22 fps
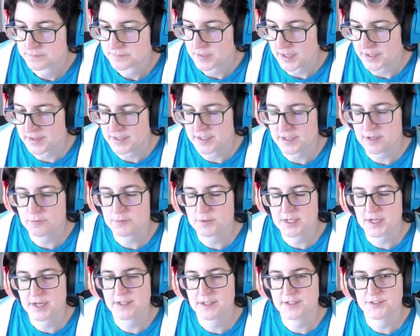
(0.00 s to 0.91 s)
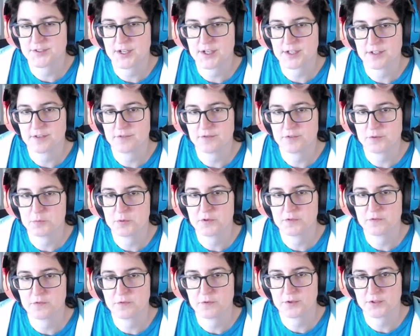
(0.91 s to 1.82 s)
I think it would kind of suck if you
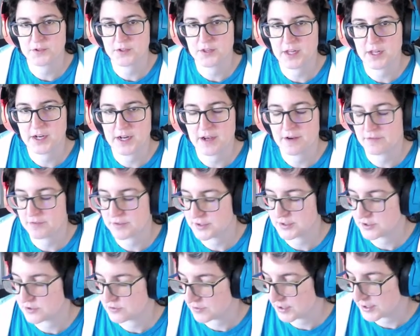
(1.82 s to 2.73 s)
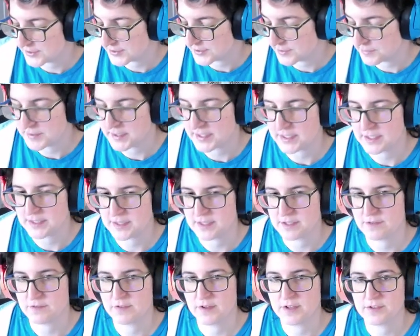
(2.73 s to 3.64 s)
put forth a lot of effort to draw something and
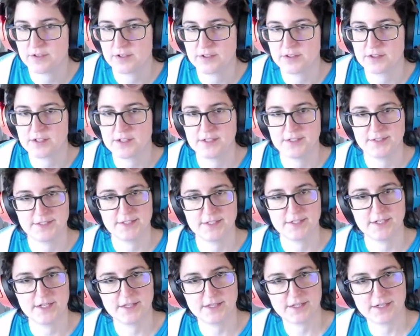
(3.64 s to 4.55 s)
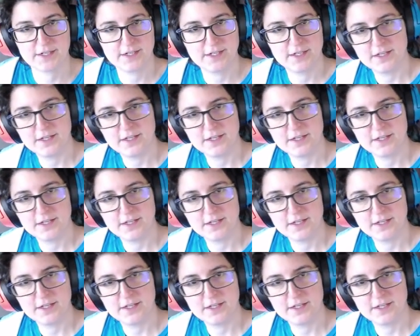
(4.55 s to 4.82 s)
then found out that it did nothing.